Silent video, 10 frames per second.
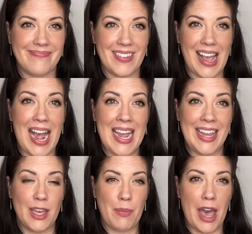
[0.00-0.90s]
I
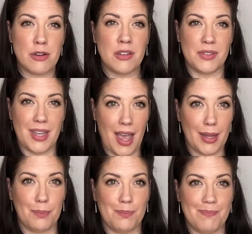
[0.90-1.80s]
am out of
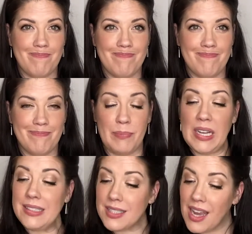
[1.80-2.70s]
time,
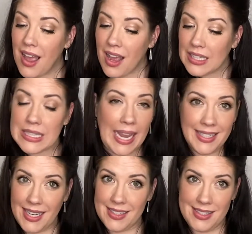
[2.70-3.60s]
but light
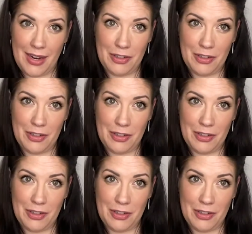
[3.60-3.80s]
has never